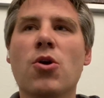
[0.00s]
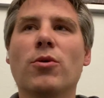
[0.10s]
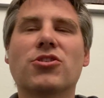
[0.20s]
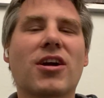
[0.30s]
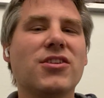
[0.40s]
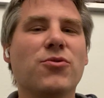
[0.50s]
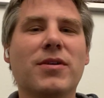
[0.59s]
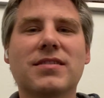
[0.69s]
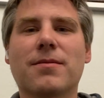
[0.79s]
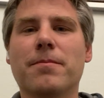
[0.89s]
We tried
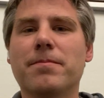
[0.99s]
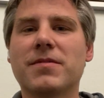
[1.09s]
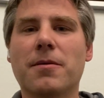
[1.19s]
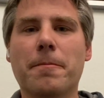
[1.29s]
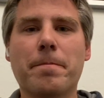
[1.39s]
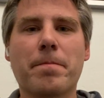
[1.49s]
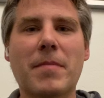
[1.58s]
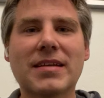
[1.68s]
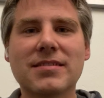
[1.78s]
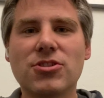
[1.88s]
doing some
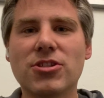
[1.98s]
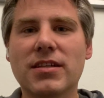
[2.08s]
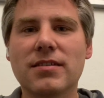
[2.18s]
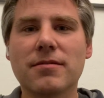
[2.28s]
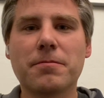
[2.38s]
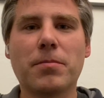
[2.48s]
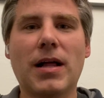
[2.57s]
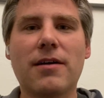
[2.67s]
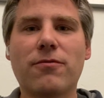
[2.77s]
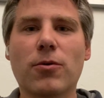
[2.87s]
messaging
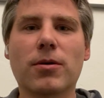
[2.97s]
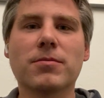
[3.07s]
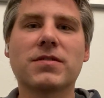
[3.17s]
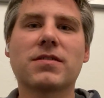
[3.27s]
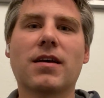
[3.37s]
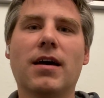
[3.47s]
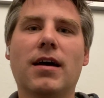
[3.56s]
platforms,